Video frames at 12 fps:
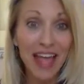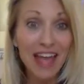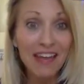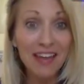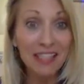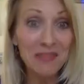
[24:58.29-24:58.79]

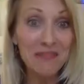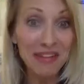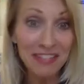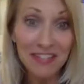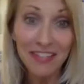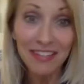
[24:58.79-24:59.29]
And not to
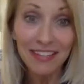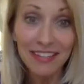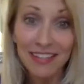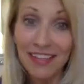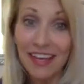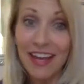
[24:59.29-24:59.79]
mention,
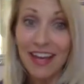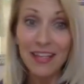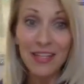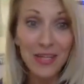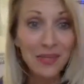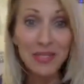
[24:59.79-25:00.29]

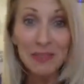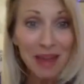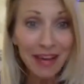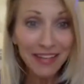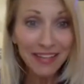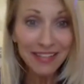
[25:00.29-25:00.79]
you as
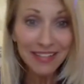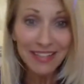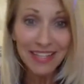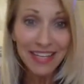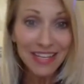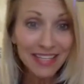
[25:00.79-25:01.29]

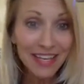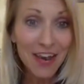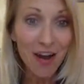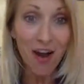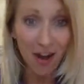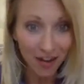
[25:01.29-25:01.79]
parents, isn't
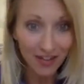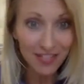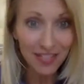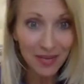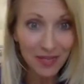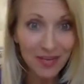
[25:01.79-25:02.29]
it
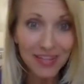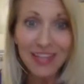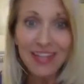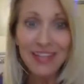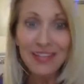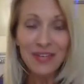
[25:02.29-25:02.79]
awesome
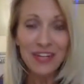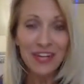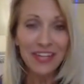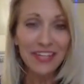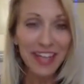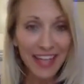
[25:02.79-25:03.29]
when
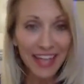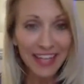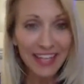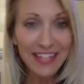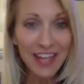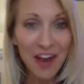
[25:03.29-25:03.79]
your kids